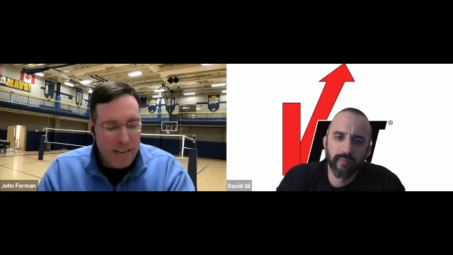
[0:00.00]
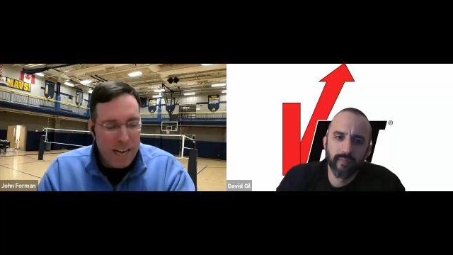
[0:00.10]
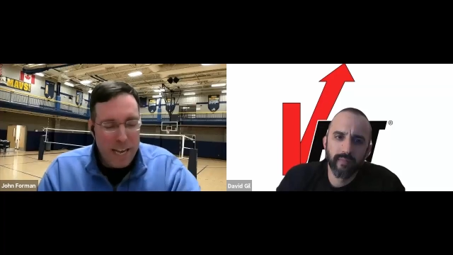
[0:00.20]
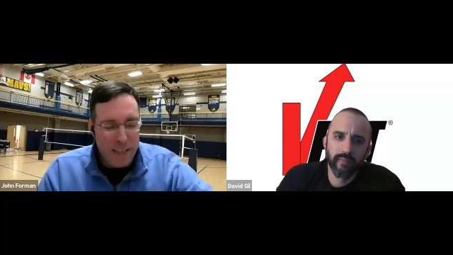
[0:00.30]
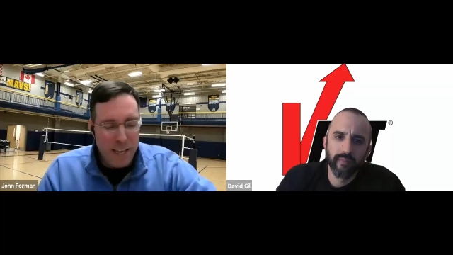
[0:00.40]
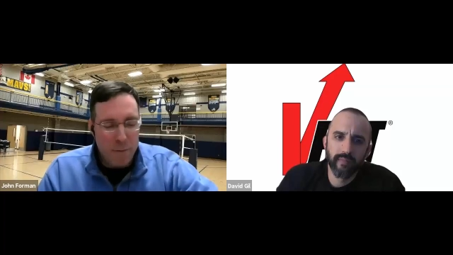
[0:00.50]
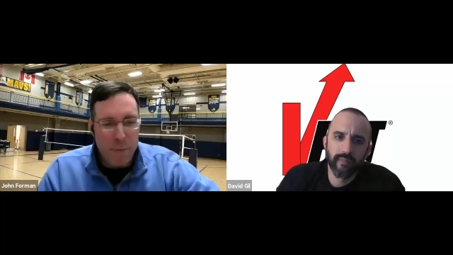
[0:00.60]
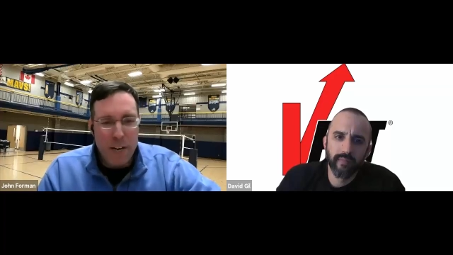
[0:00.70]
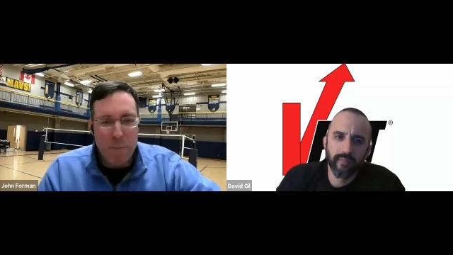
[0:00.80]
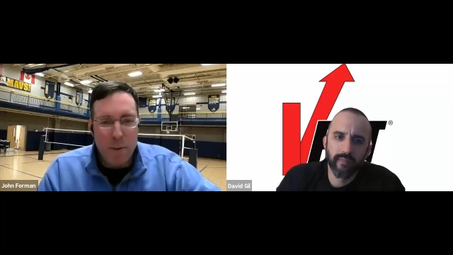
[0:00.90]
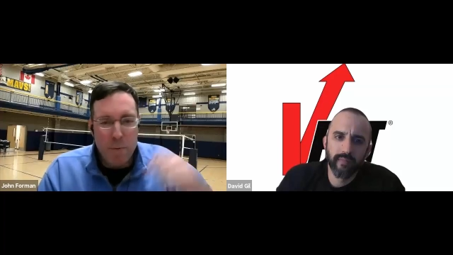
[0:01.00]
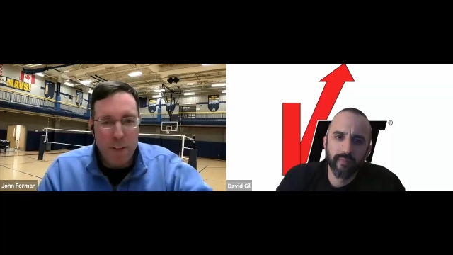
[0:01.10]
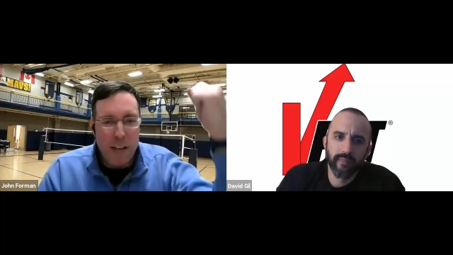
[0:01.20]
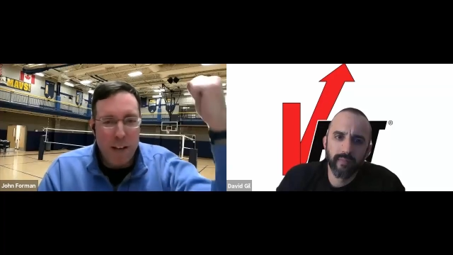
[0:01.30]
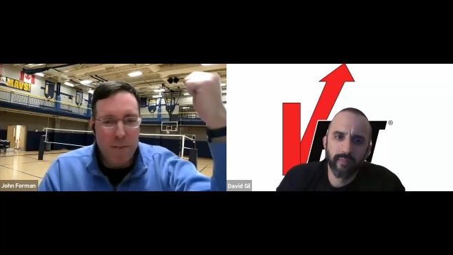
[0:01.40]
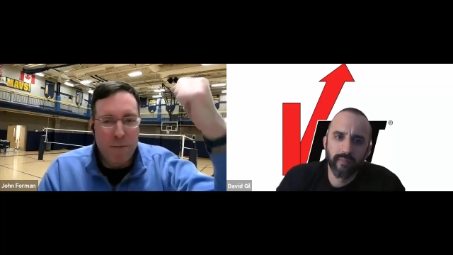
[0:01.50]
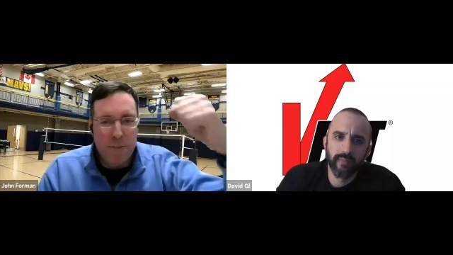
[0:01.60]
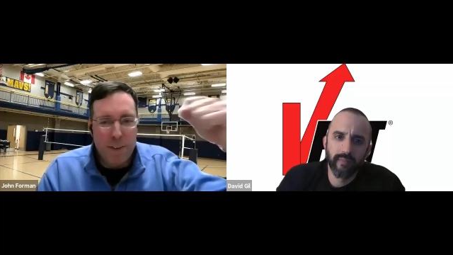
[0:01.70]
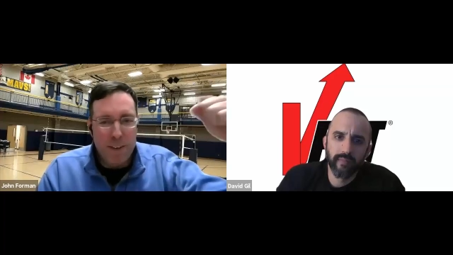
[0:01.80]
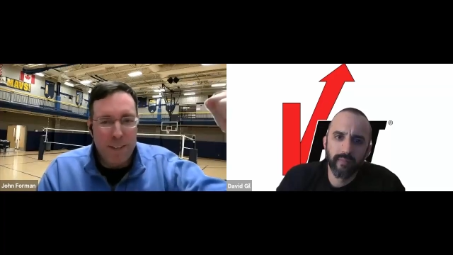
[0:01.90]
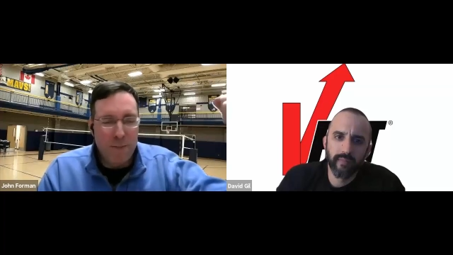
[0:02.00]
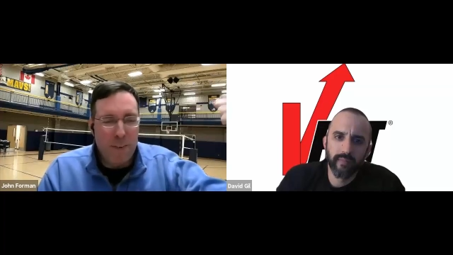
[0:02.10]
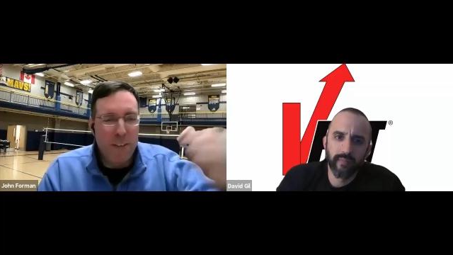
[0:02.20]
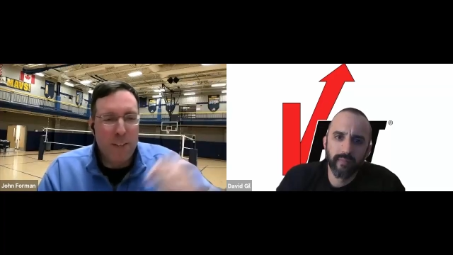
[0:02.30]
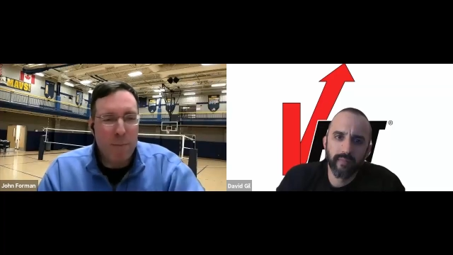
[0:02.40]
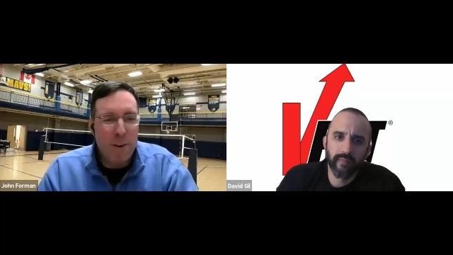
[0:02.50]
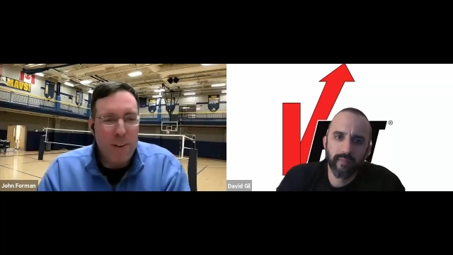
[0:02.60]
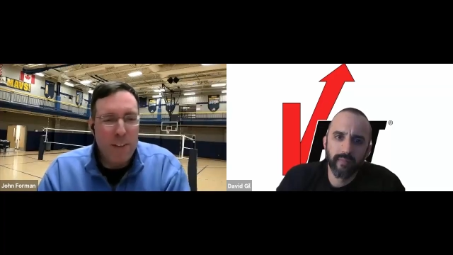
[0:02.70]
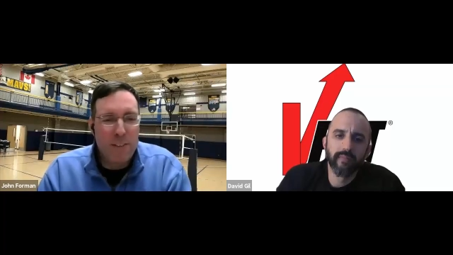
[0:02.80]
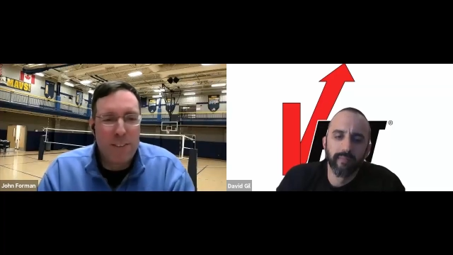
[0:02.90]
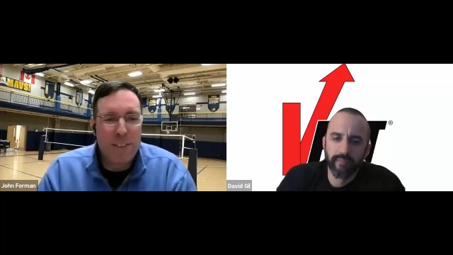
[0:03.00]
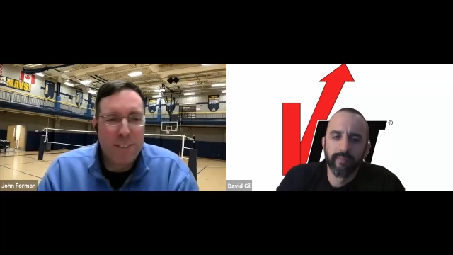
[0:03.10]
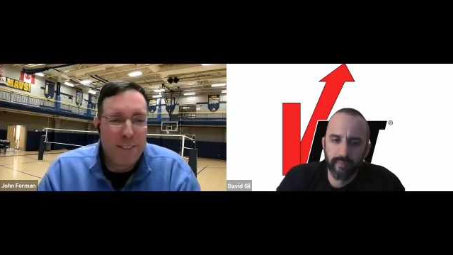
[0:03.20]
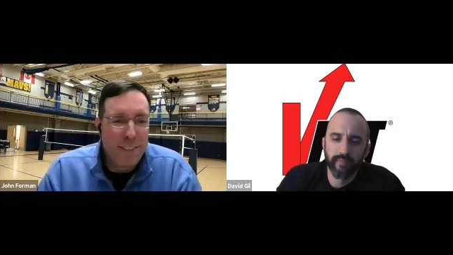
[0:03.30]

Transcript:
Speaker 1: I, like many people, have a device on my wrist.